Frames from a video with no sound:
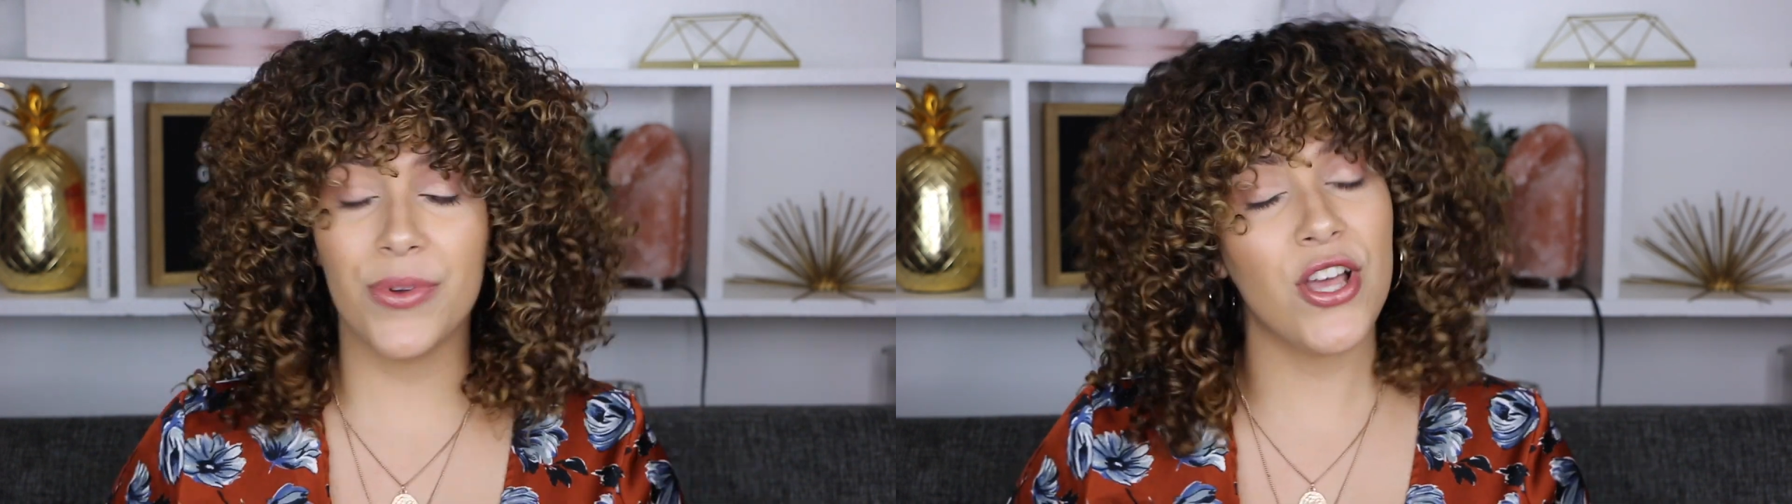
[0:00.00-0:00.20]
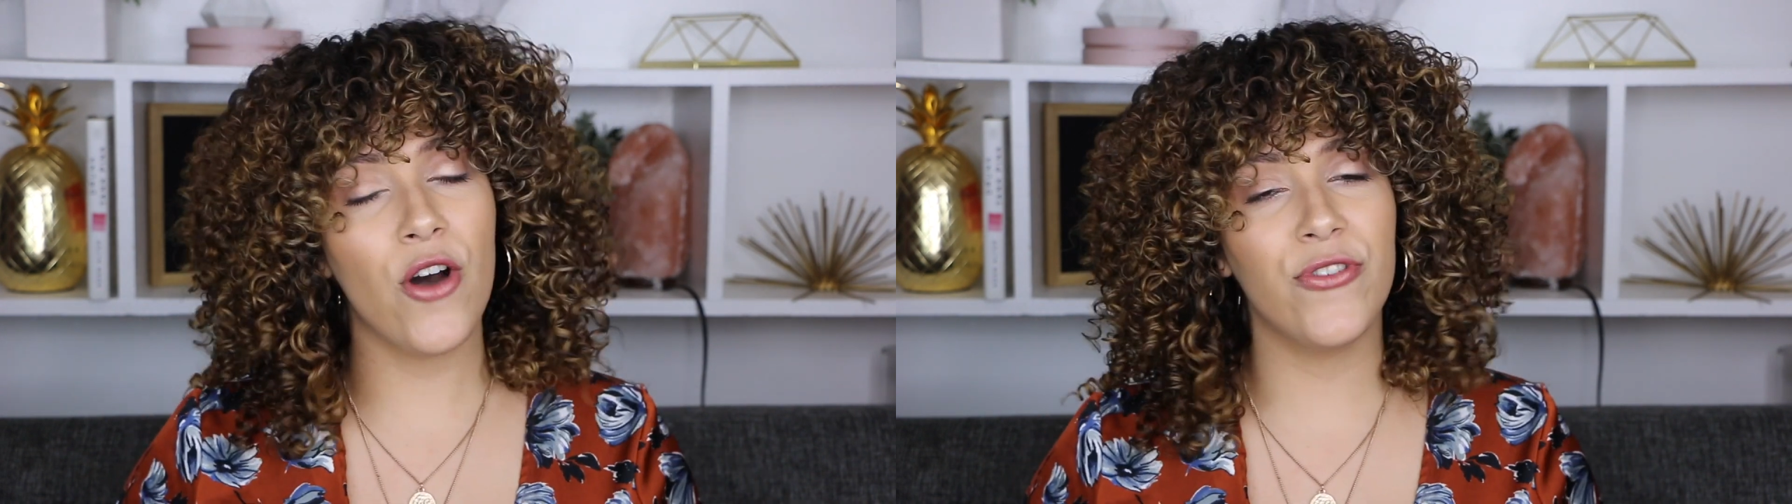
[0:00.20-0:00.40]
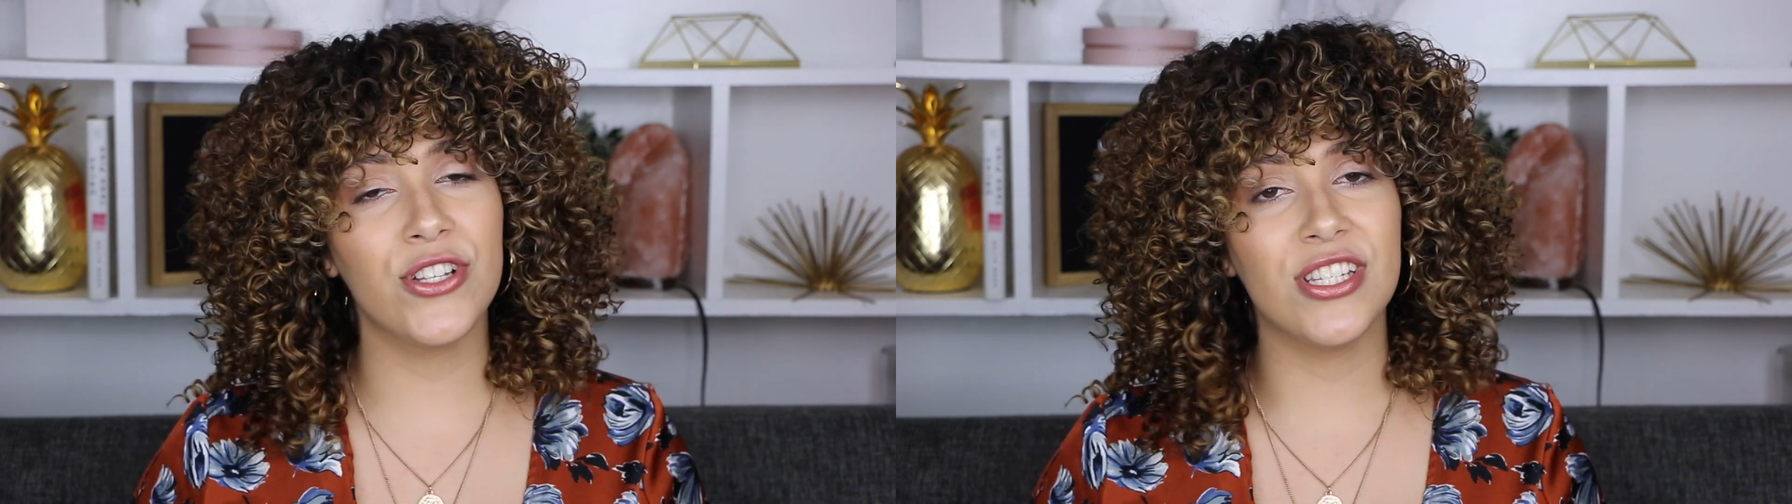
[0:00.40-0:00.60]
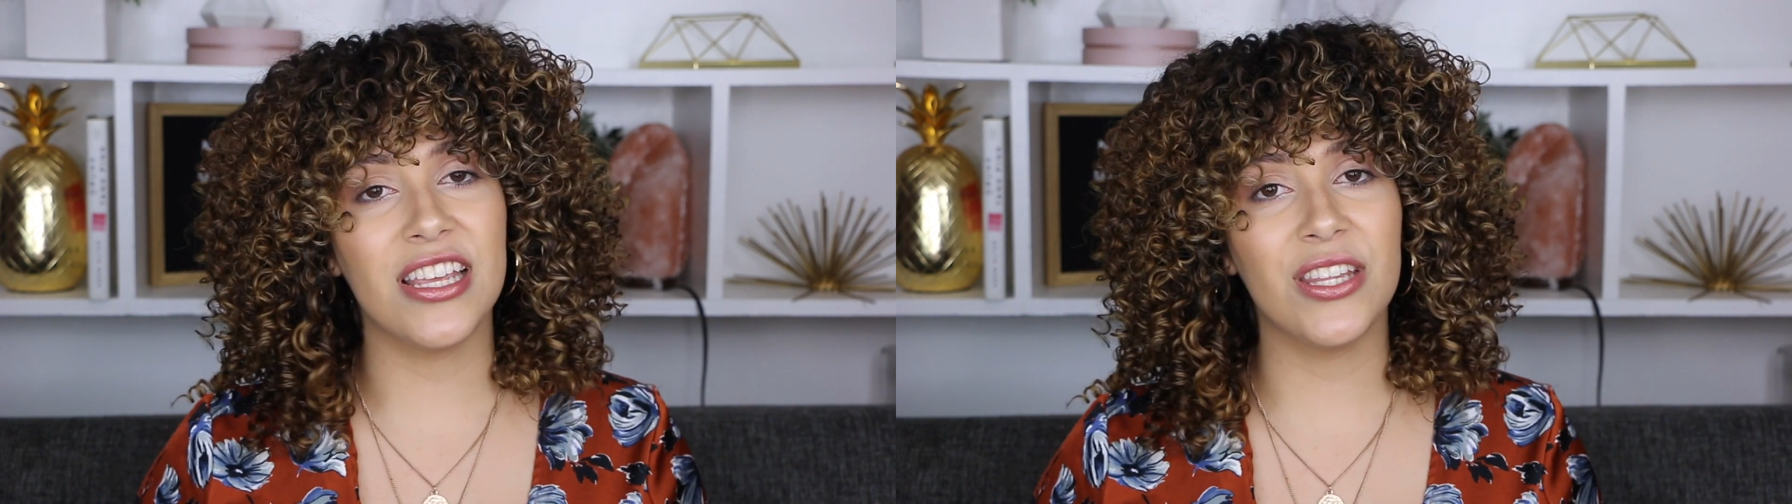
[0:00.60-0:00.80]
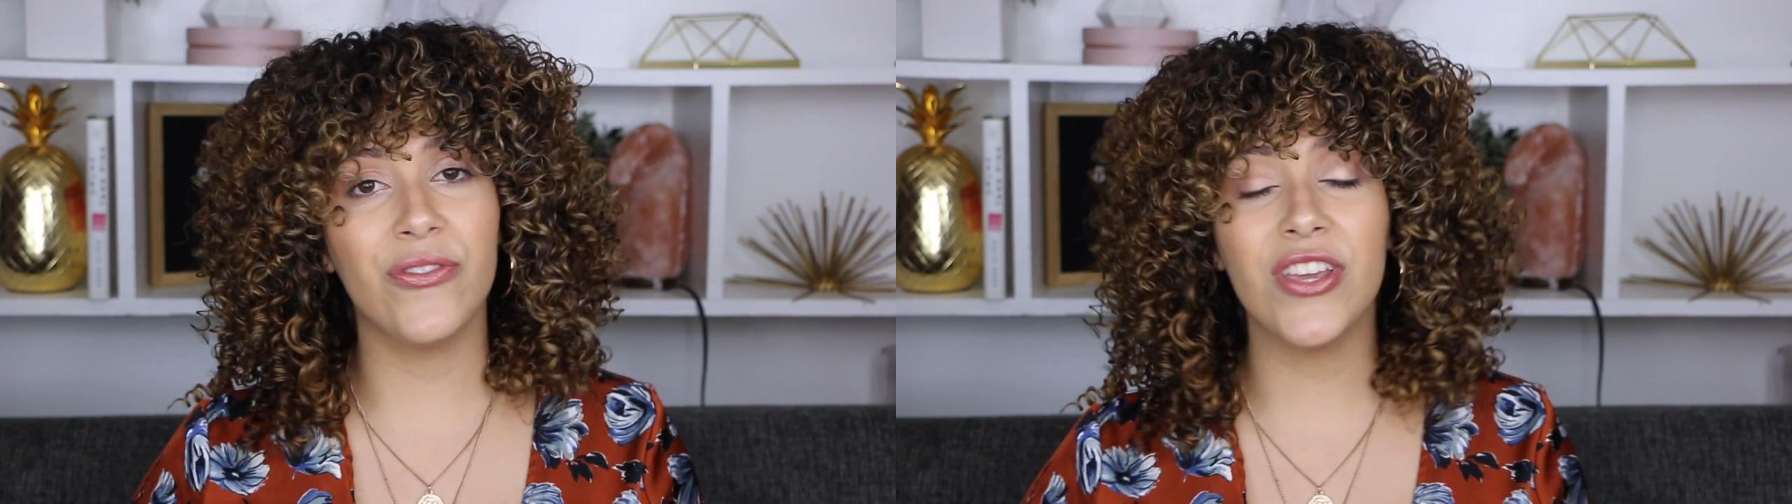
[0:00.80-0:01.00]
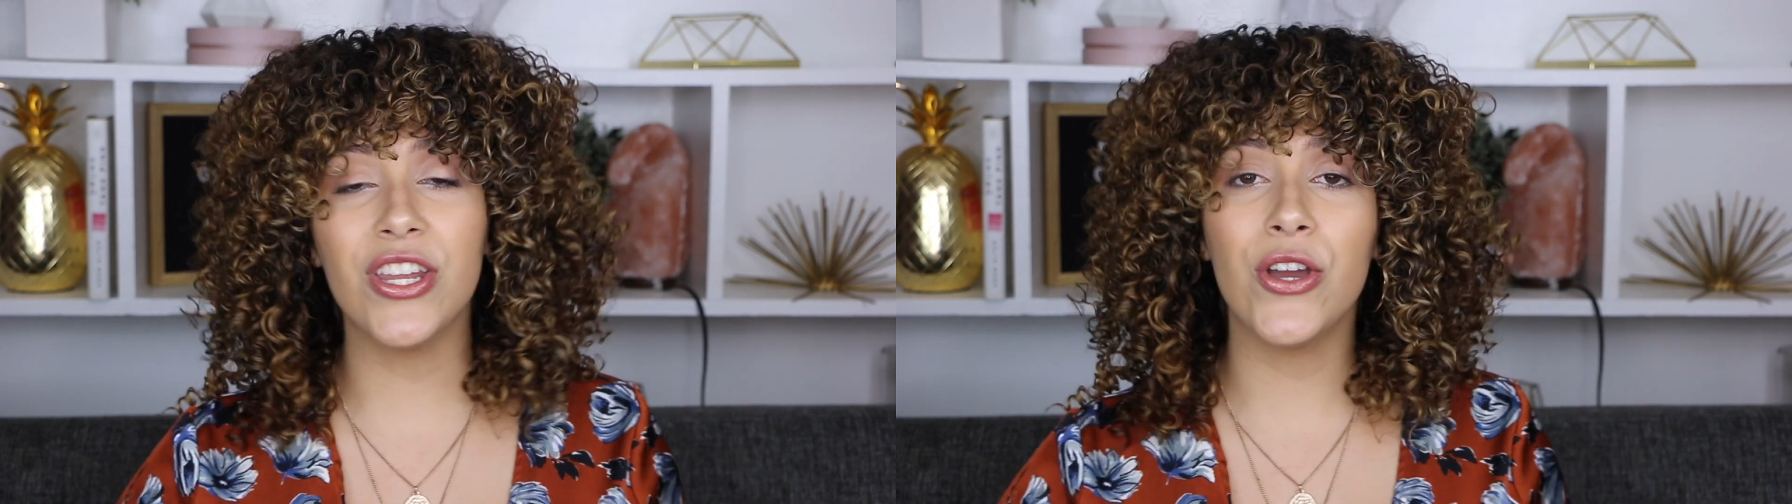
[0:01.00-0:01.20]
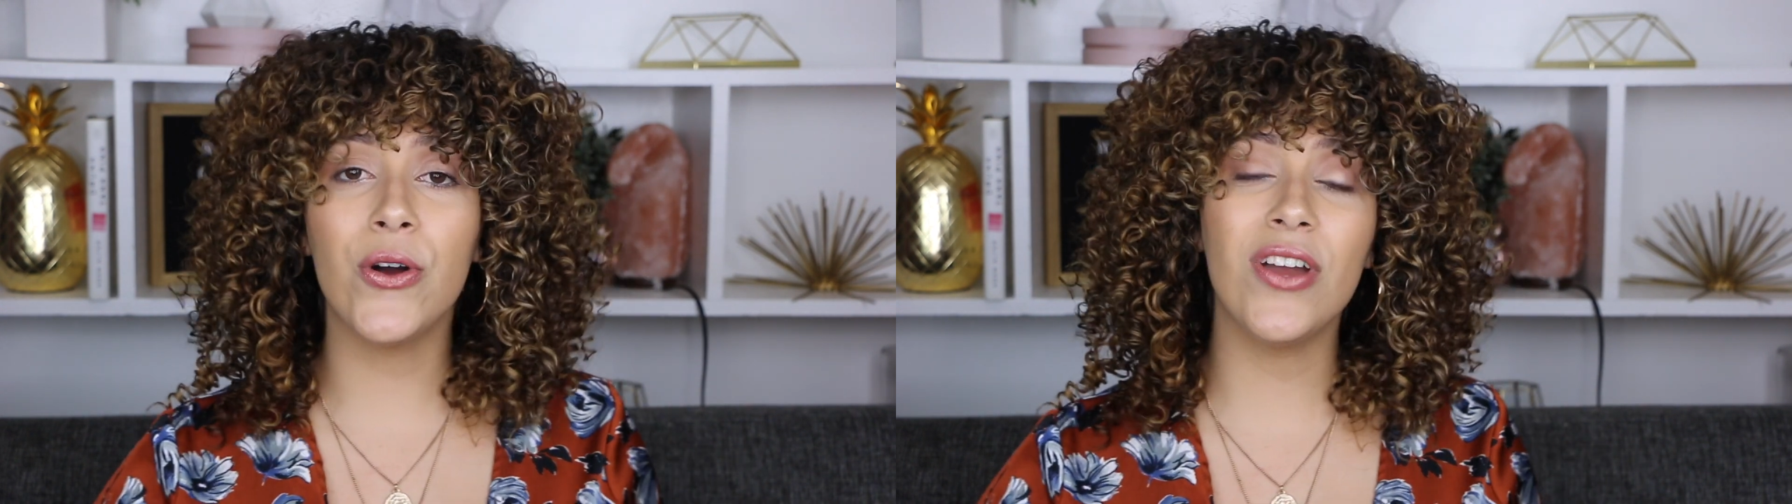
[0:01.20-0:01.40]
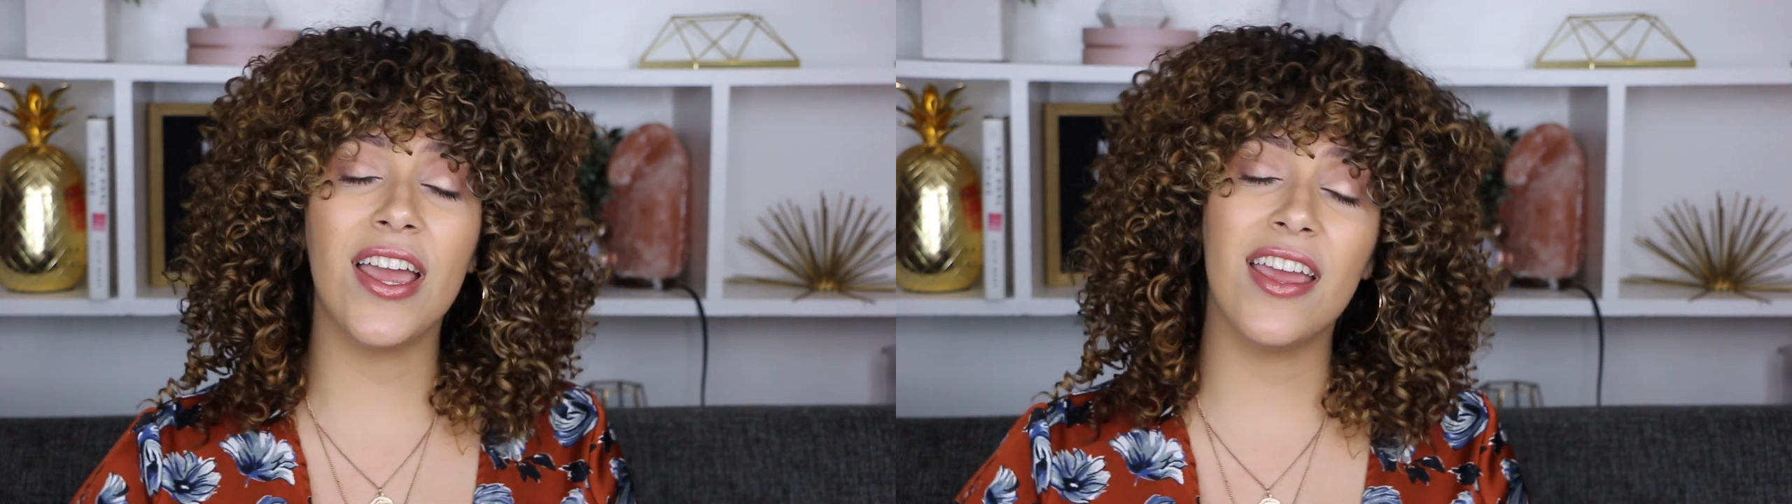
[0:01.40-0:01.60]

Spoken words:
That was all for today's video,